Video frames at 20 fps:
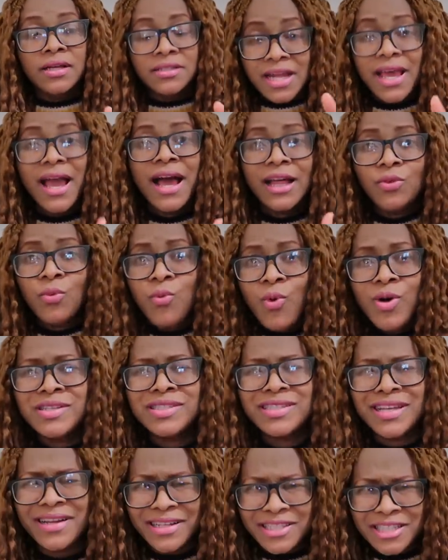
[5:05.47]
They are the
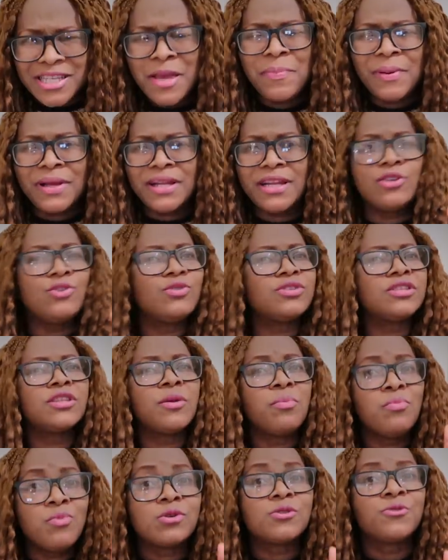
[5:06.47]
ones that are typically
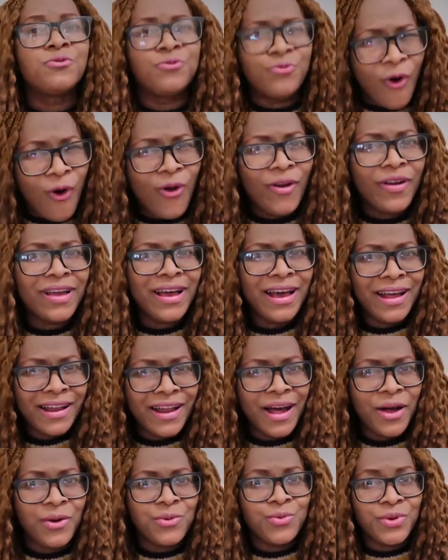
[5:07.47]
using the most vulgar
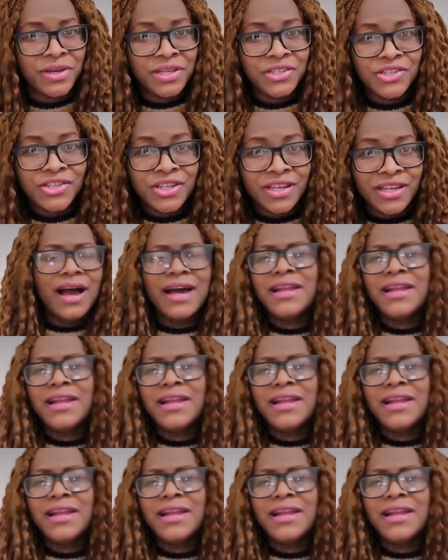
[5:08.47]
language.